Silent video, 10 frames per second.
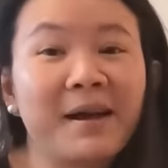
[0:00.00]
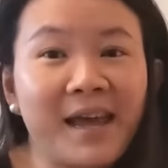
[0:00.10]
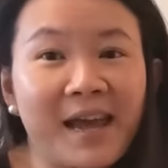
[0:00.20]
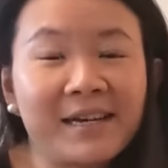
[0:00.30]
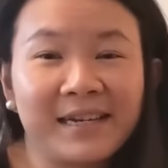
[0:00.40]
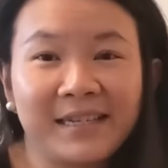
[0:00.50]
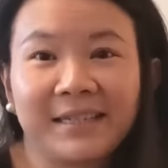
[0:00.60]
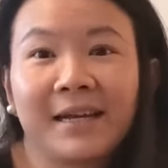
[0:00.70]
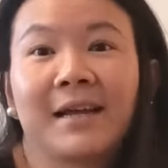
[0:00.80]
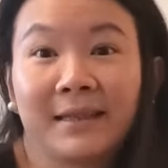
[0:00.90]
number eight
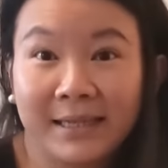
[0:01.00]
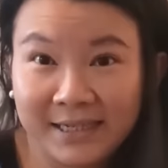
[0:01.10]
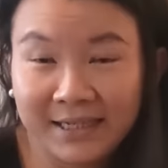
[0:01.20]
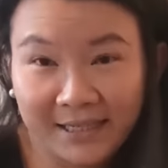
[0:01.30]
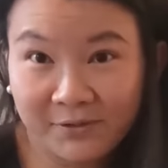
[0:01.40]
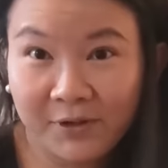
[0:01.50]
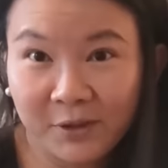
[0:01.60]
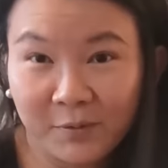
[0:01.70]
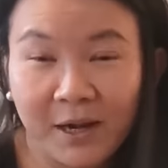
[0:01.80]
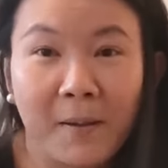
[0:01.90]
is this is
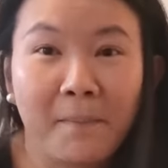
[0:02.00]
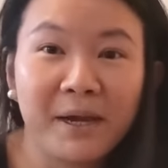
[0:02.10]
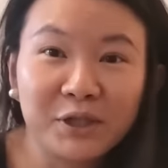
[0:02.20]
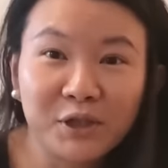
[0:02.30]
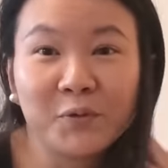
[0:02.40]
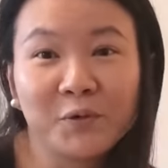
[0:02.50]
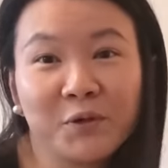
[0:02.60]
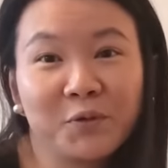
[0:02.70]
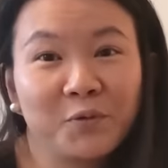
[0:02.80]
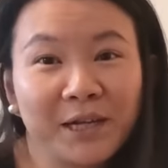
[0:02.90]
serious one. Make sure
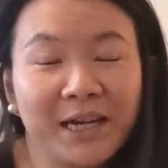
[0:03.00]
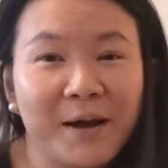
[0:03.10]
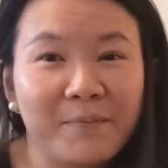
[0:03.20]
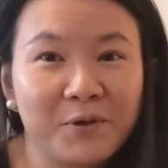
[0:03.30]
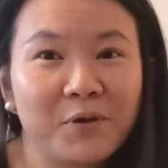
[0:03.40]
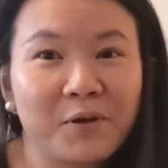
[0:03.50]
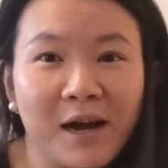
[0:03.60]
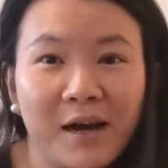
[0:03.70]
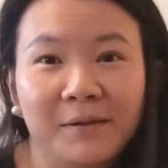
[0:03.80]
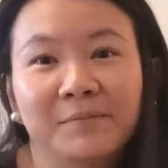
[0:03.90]
you recap your
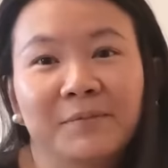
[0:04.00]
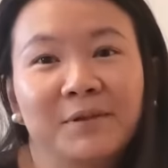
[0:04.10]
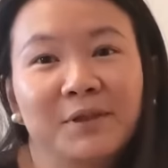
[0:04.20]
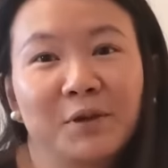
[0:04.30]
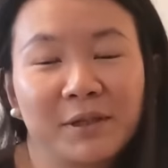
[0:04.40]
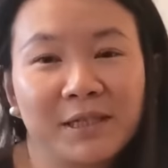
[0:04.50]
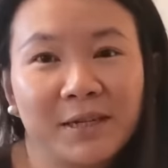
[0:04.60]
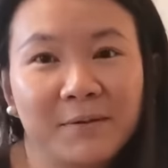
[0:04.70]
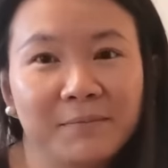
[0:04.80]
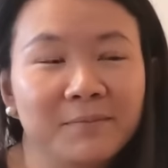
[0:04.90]
uh, your
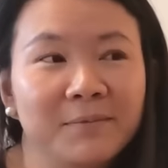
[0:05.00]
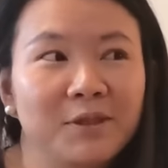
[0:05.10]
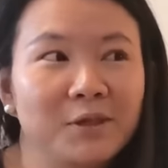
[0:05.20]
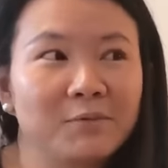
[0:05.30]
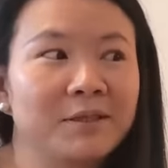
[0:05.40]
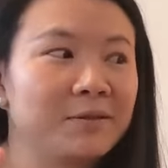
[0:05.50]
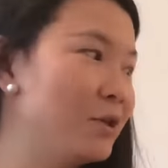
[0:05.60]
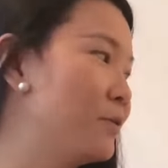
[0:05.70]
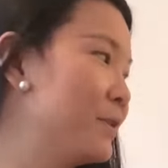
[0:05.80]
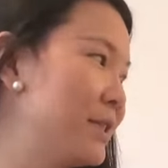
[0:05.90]
receipt, your
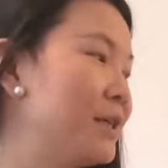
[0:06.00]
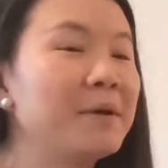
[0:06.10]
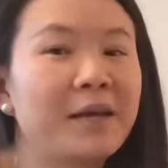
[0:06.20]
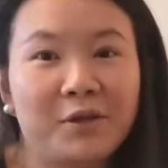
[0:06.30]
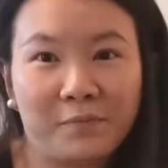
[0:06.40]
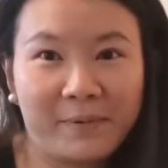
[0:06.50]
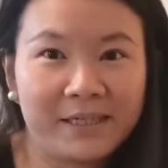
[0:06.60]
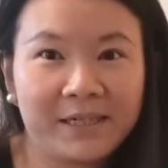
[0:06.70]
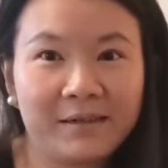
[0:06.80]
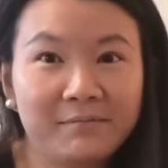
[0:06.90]
your receipt and your
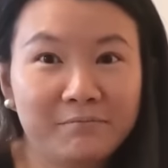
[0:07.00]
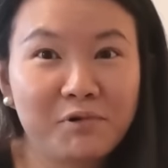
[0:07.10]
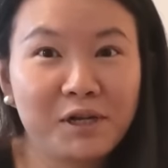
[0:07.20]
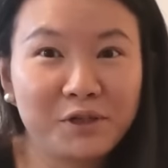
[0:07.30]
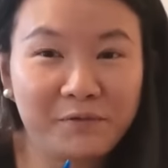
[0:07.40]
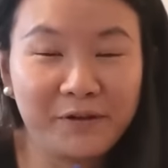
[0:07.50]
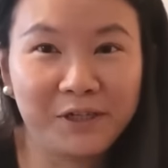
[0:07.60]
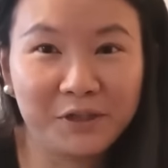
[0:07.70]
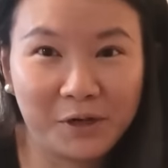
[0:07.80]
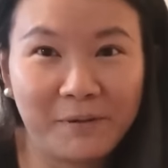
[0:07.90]
budget when you
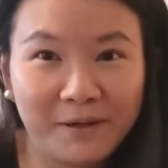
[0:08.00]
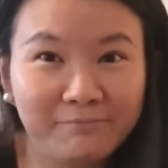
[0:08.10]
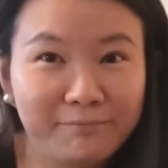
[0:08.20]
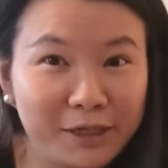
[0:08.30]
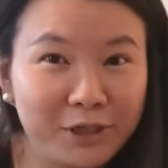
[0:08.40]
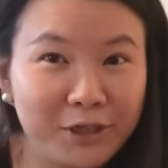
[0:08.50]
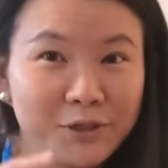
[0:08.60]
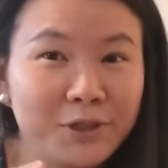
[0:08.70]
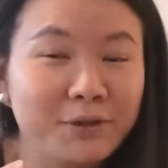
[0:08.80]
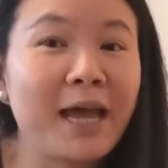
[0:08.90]
finish shopping. Make sure you
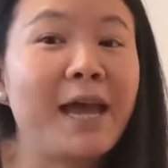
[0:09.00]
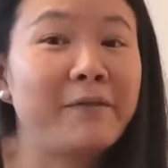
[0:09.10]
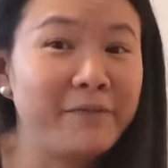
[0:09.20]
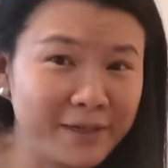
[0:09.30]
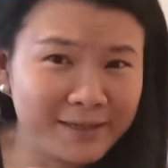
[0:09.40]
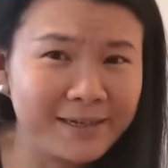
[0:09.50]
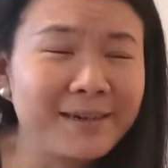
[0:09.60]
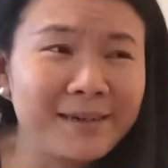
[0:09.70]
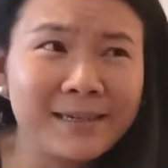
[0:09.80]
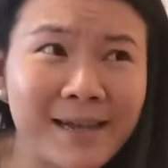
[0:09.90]
do that every
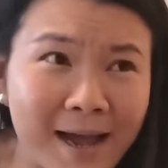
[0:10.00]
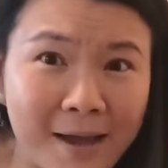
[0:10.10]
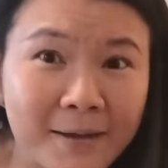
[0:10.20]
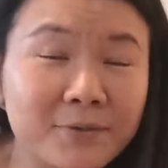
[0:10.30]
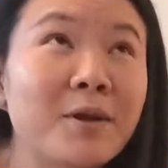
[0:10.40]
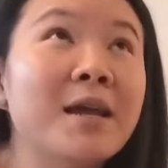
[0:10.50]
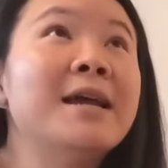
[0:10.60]
single time,